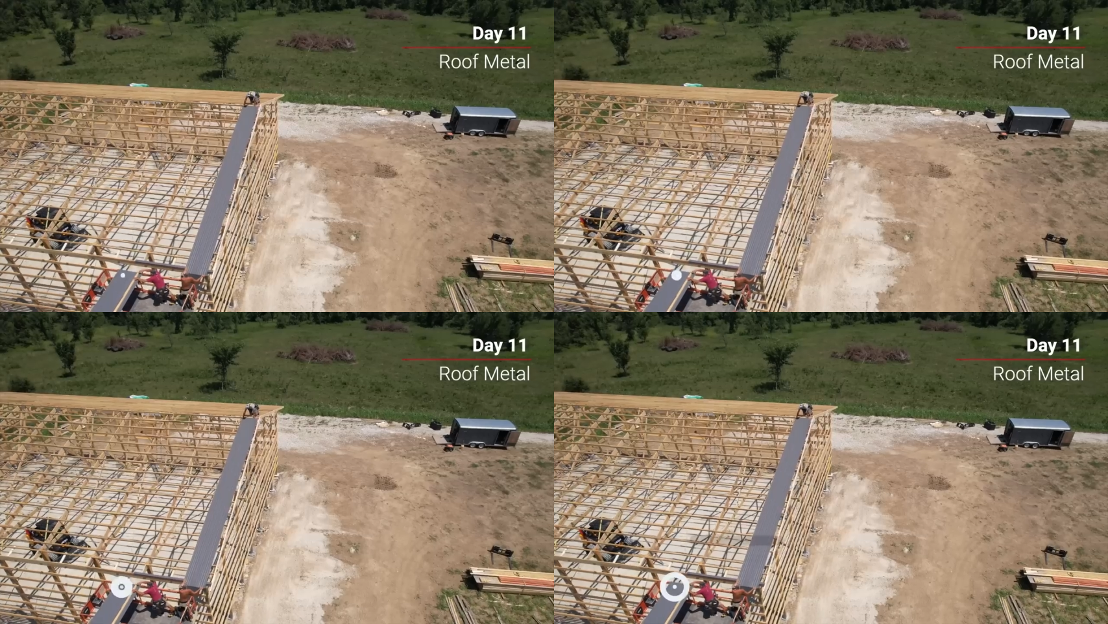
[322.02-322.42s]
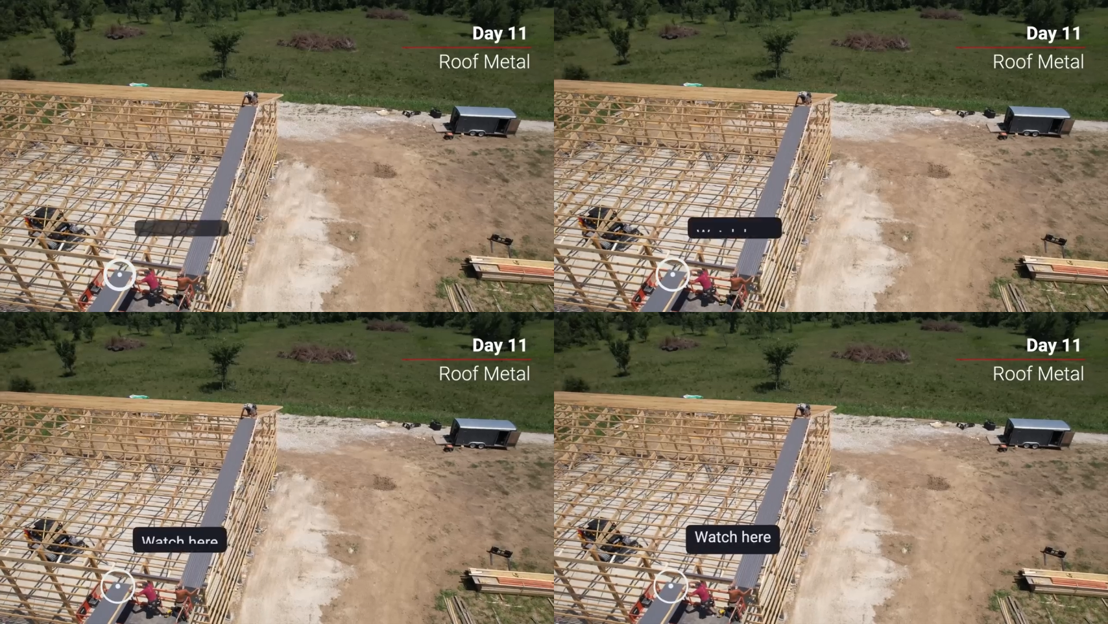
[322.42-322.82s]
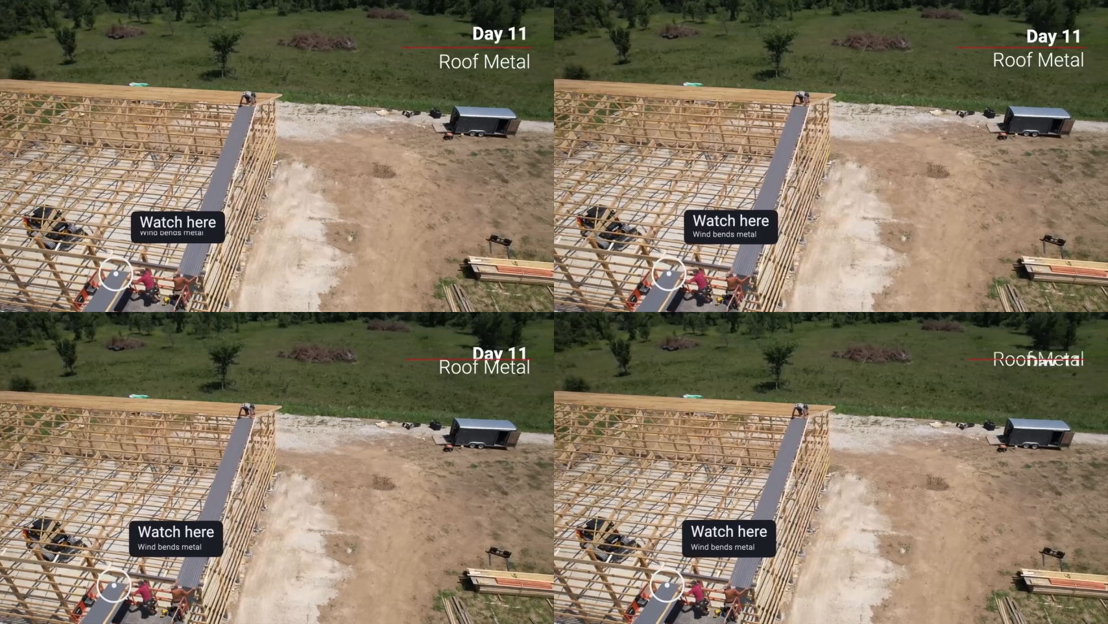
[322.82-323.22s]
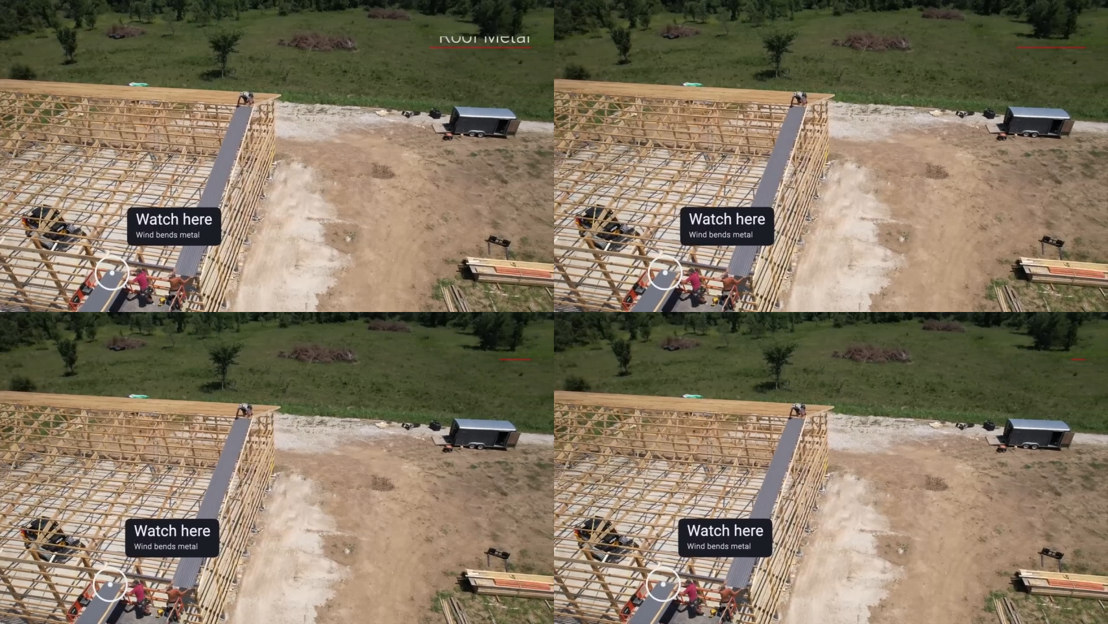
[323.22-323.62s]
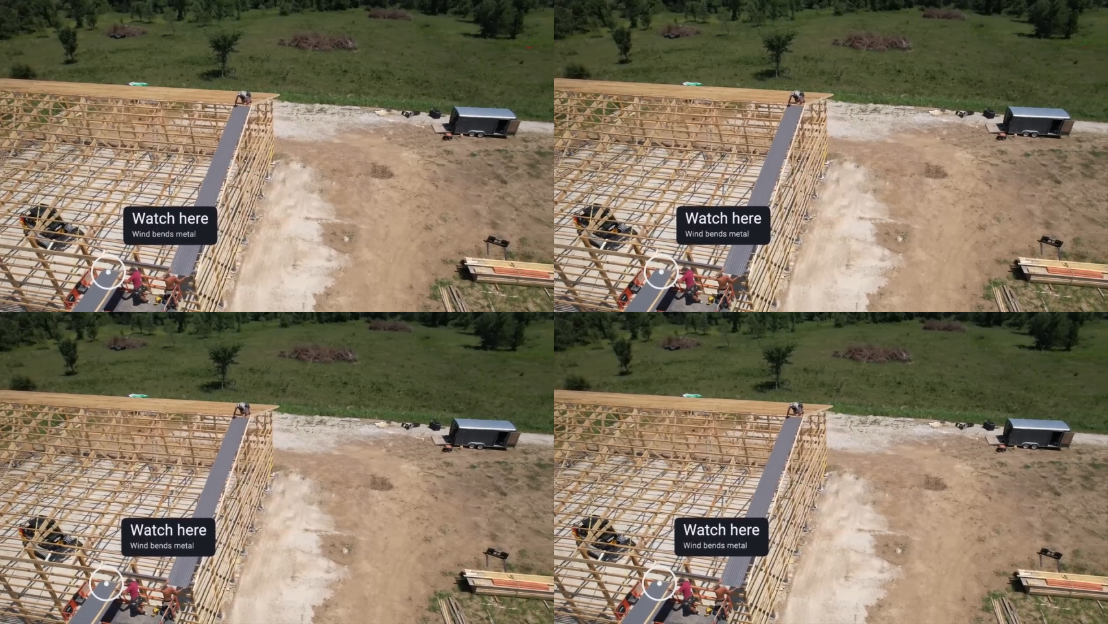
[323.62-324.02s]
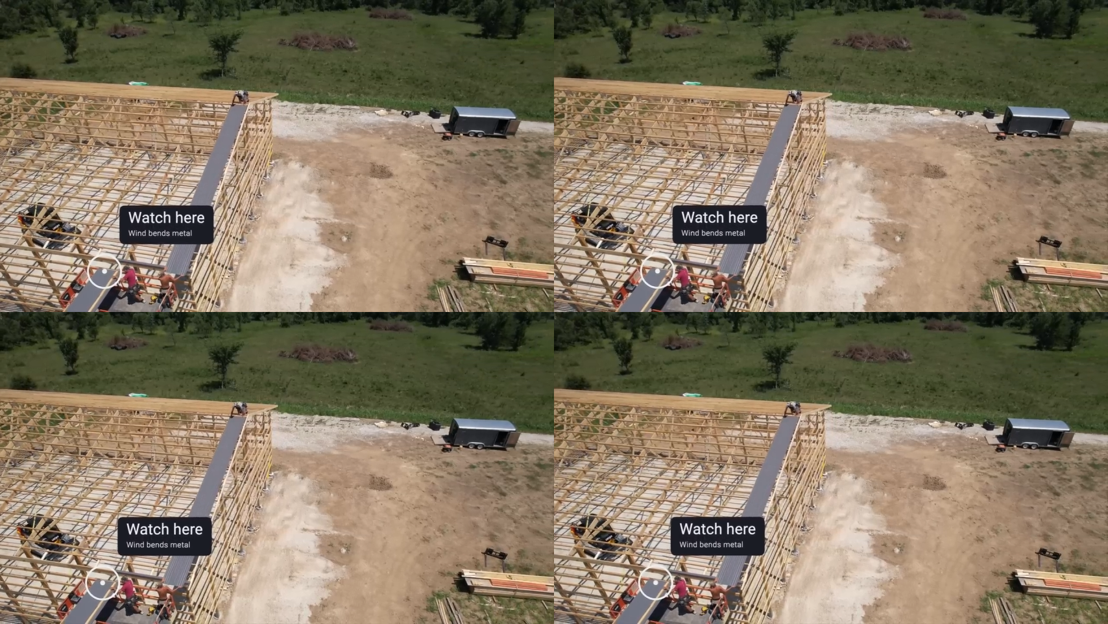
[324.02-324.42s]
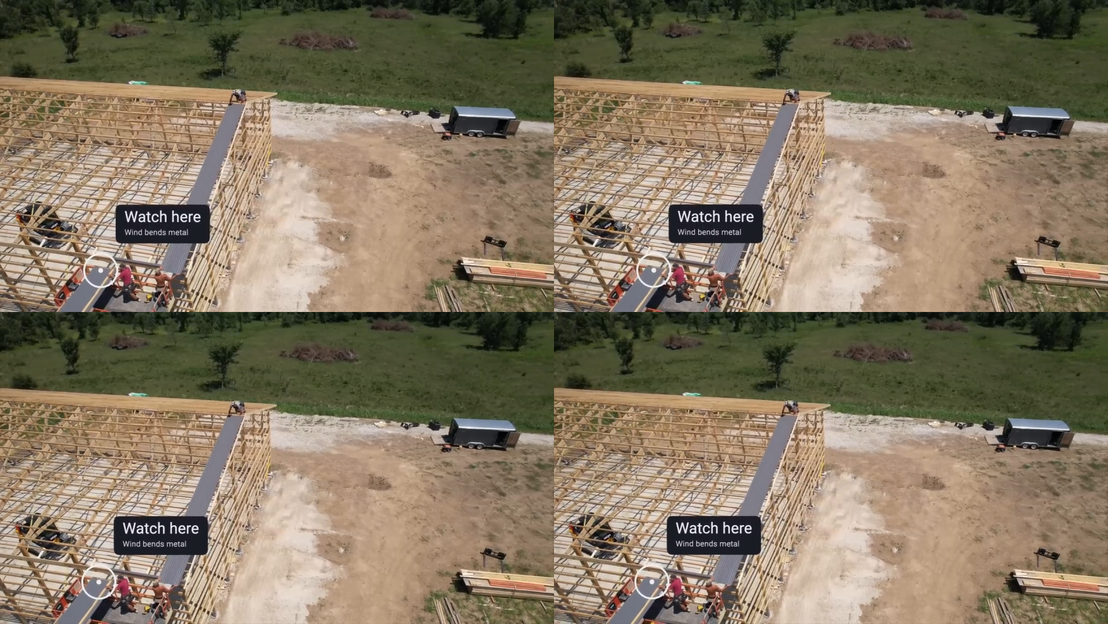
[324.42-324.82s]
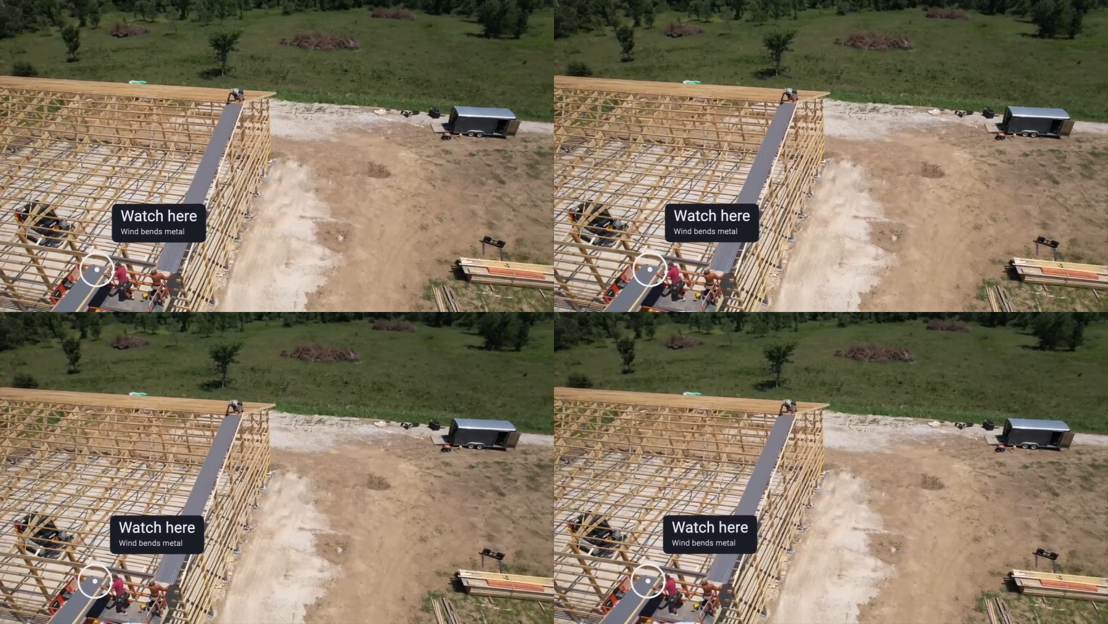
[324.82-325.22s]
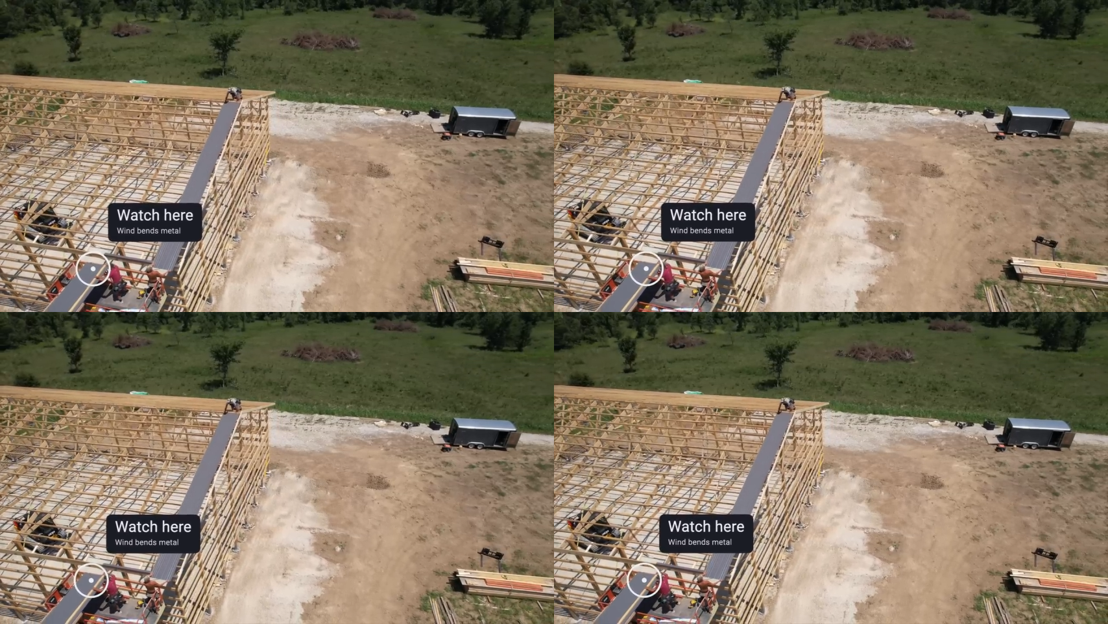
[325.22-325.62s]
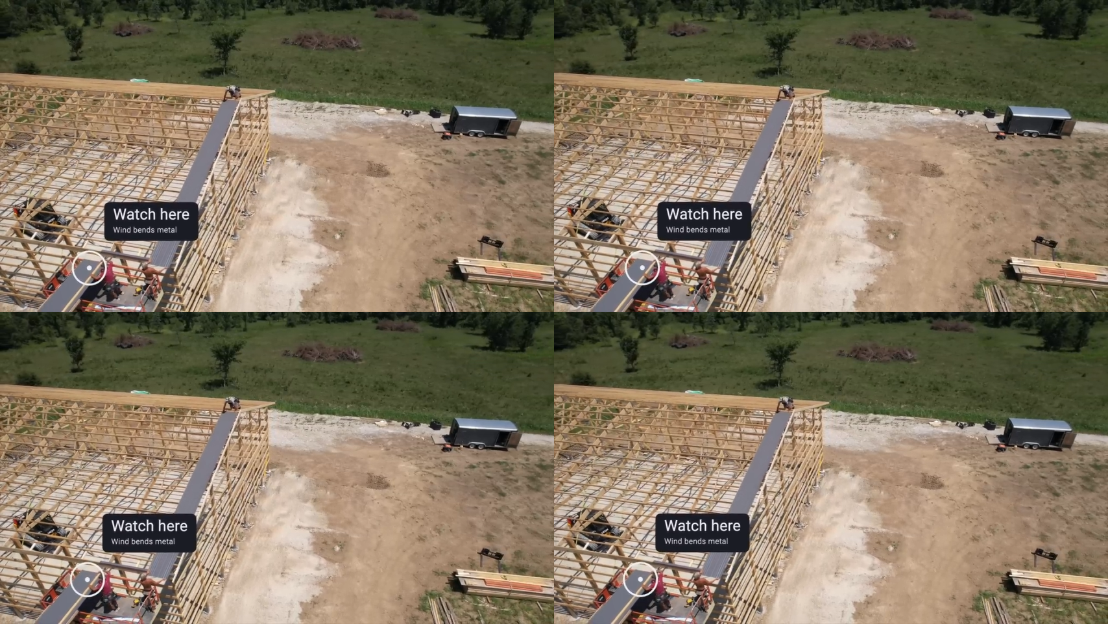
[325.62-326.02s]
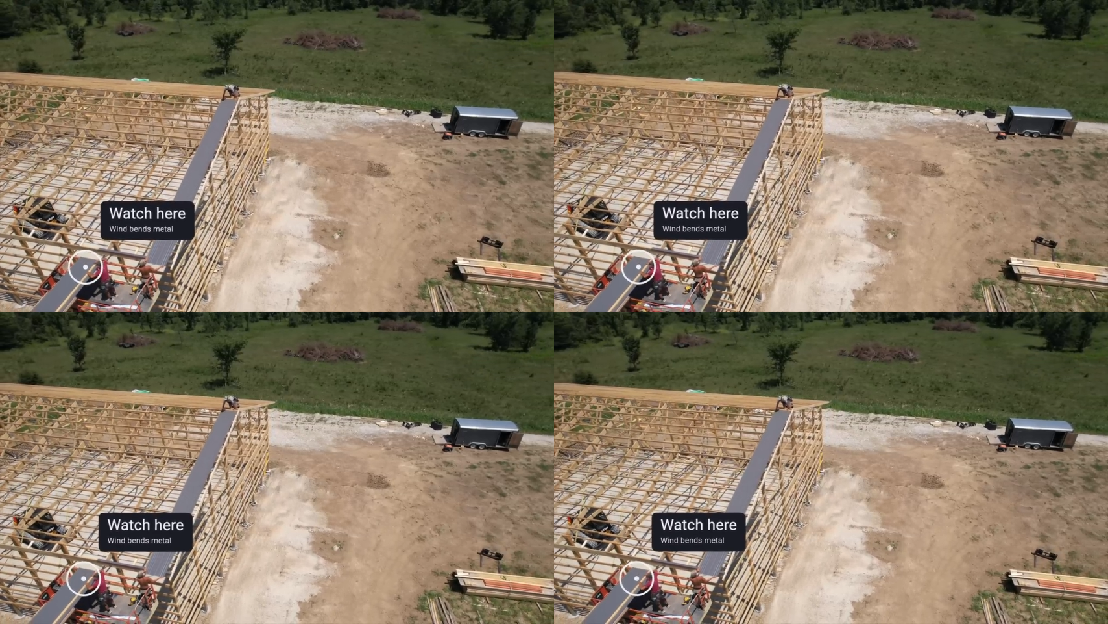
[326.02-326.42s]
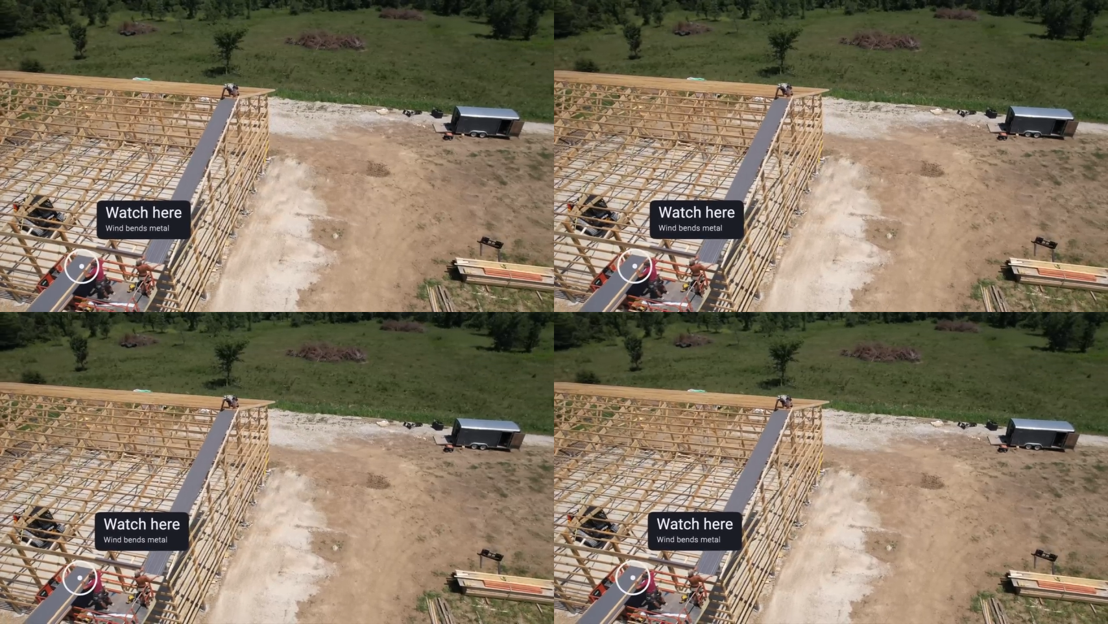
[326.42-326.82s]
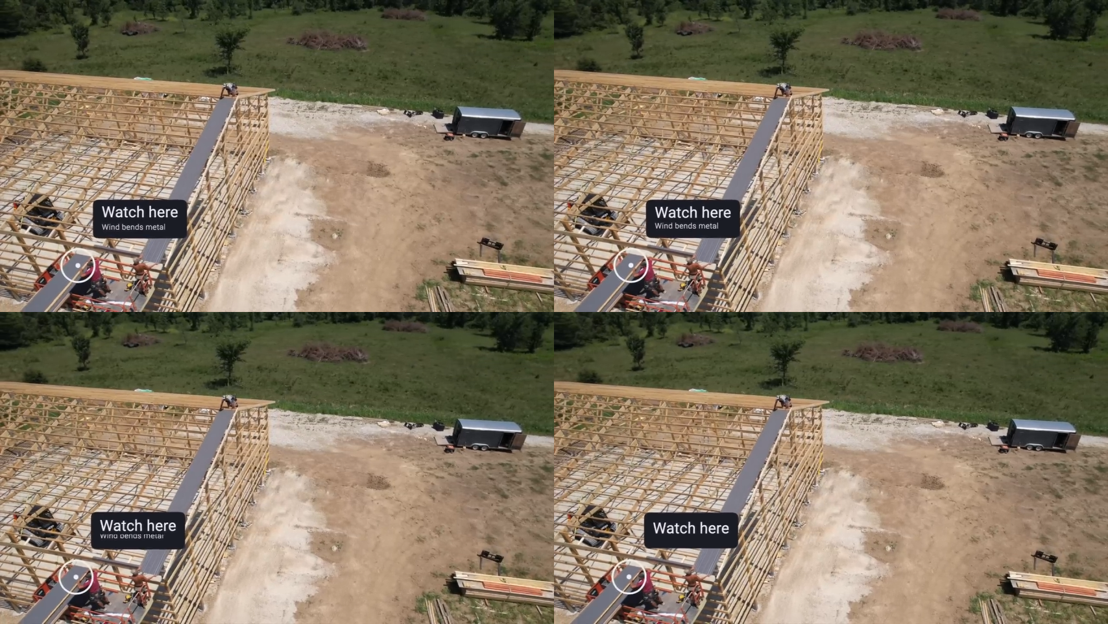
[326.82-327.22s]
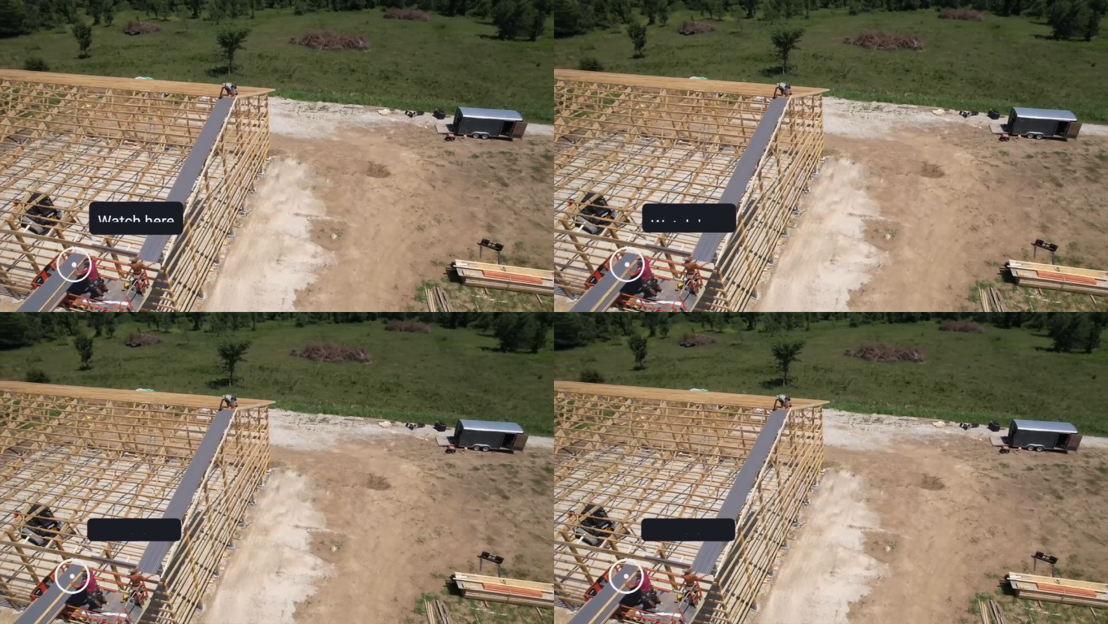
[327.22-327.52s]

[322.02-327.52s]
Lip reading: [unreadable: no face in view]